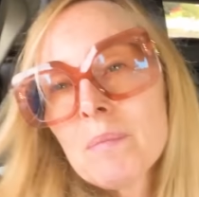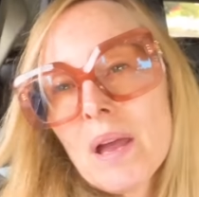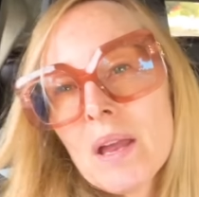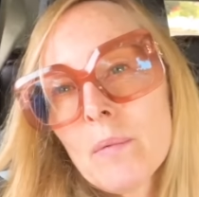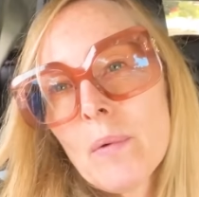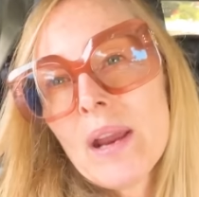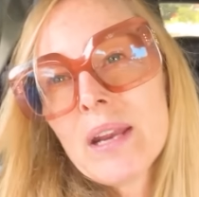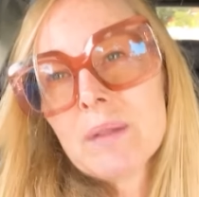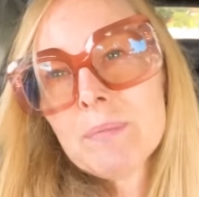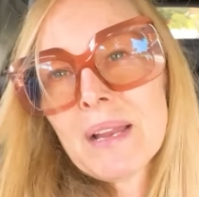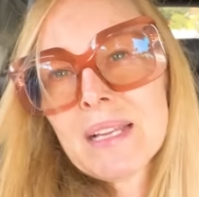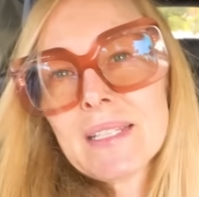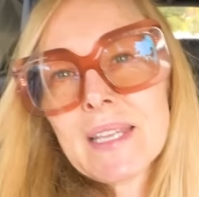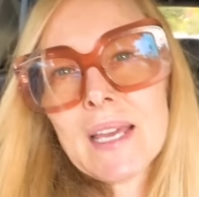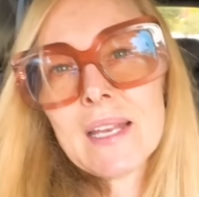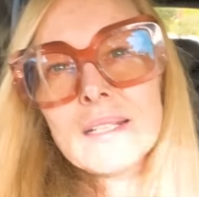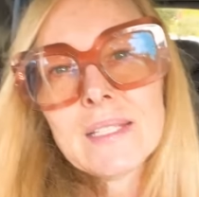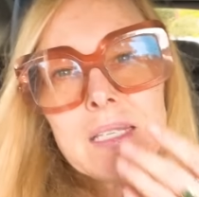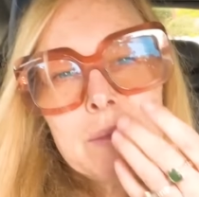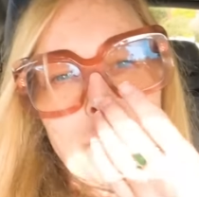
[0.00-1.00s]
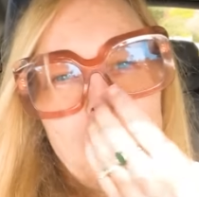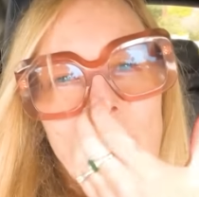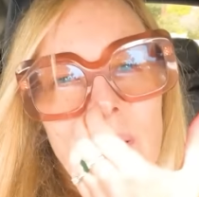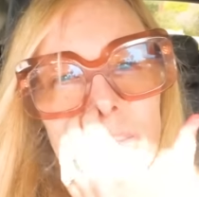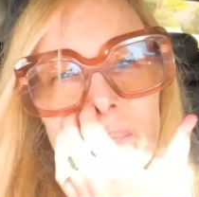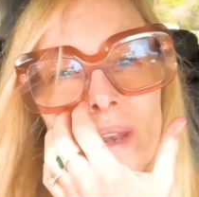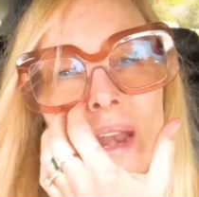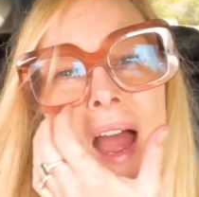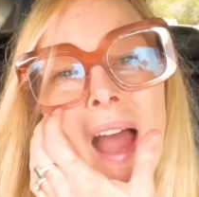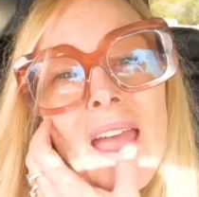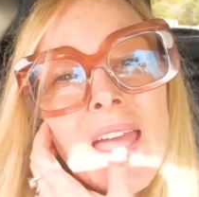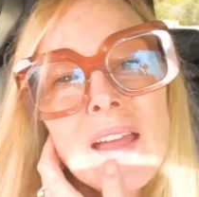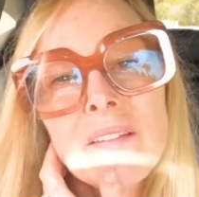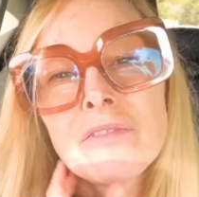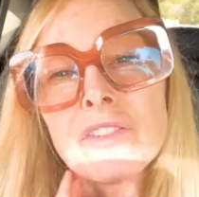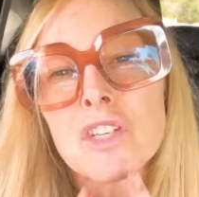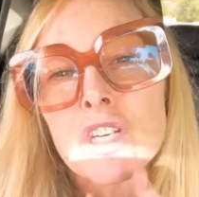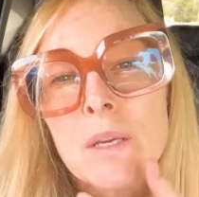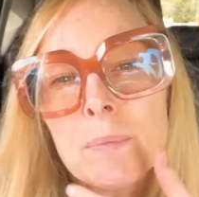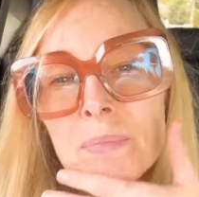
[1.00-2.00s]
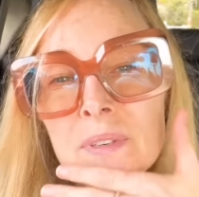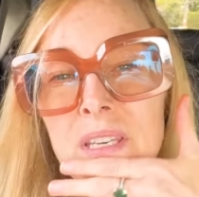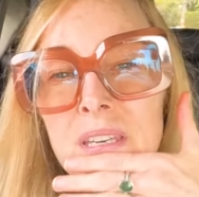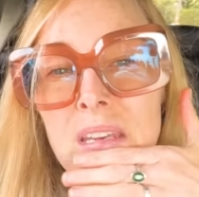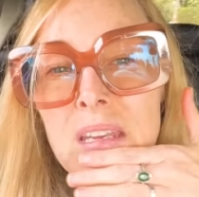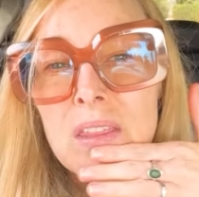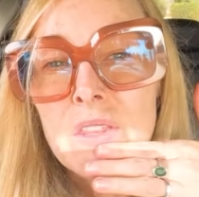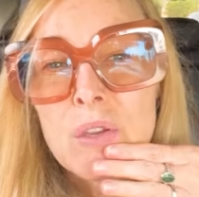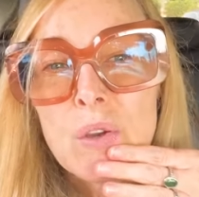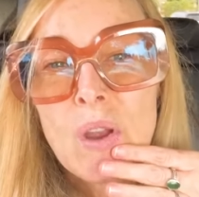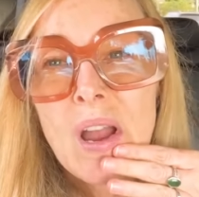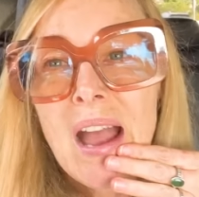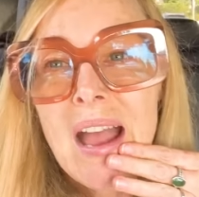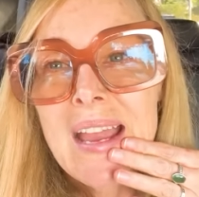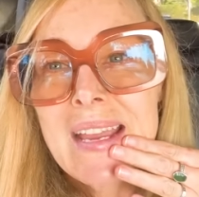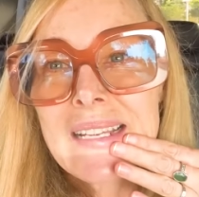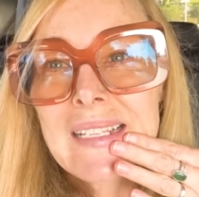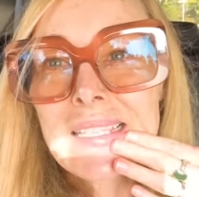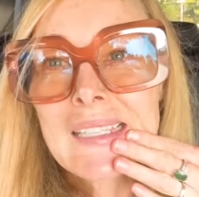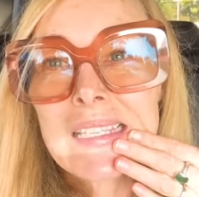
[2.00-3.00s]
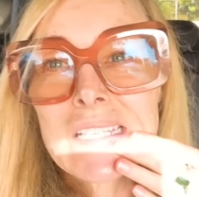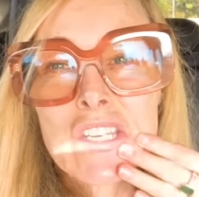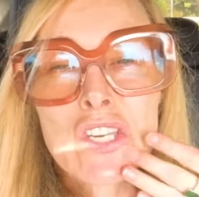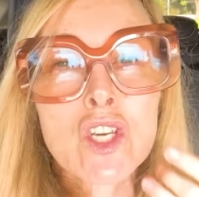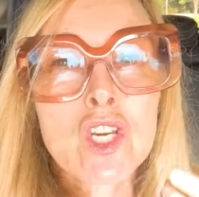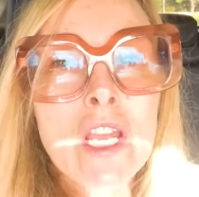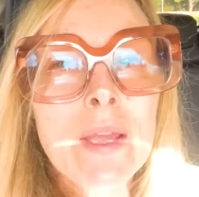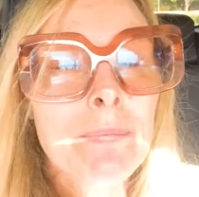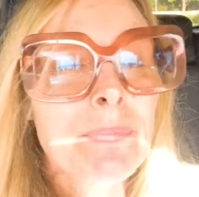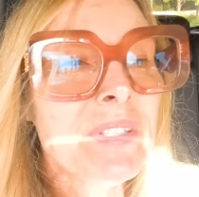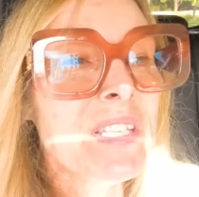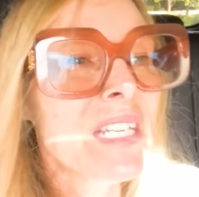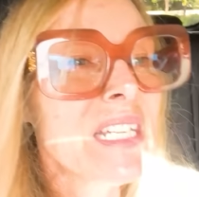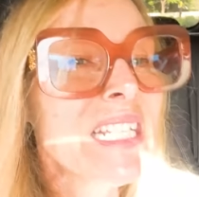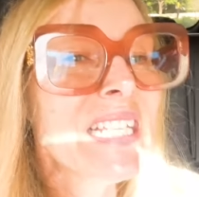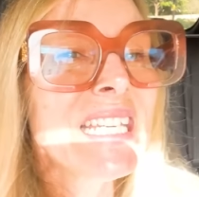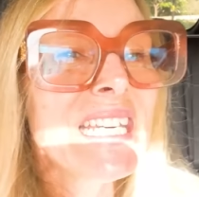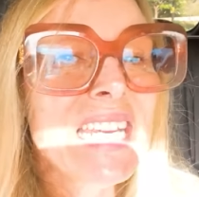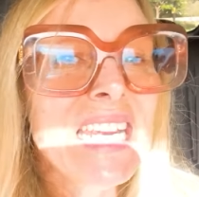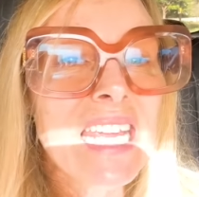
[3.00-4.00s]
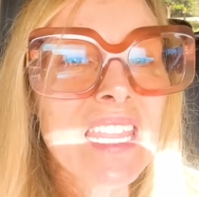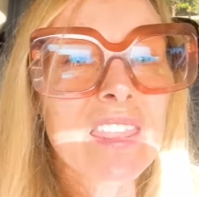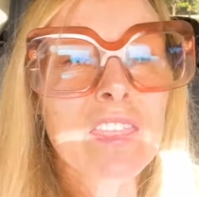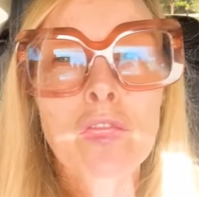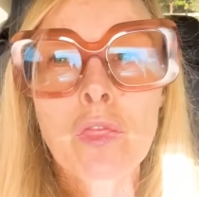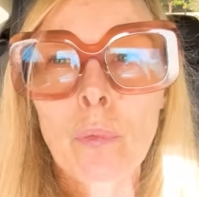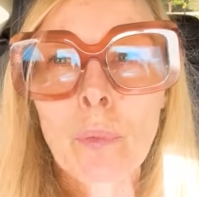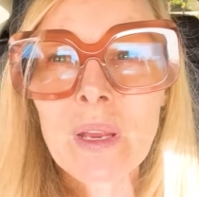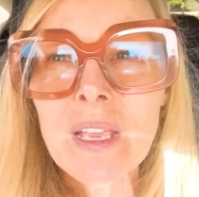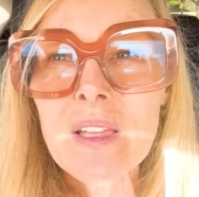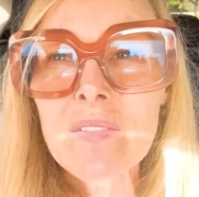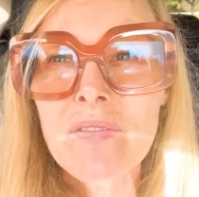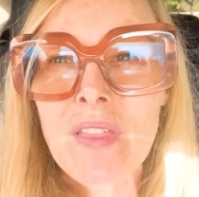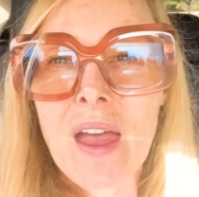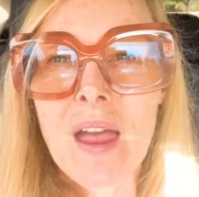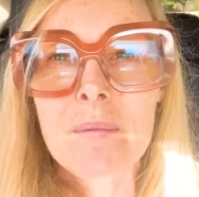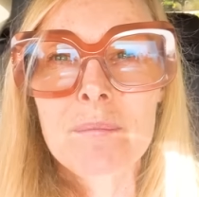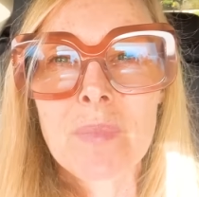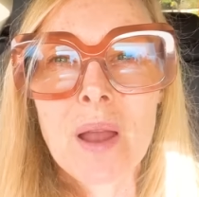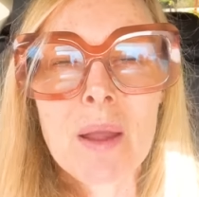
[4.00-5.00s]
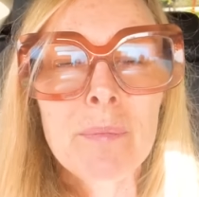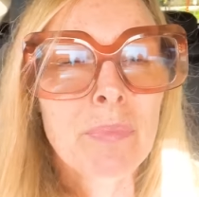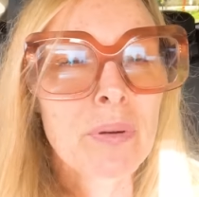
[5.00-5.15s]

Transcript: my way to my dentist appointment. I have chipped teeth, you guys. Chipped teeth, three of them. I'm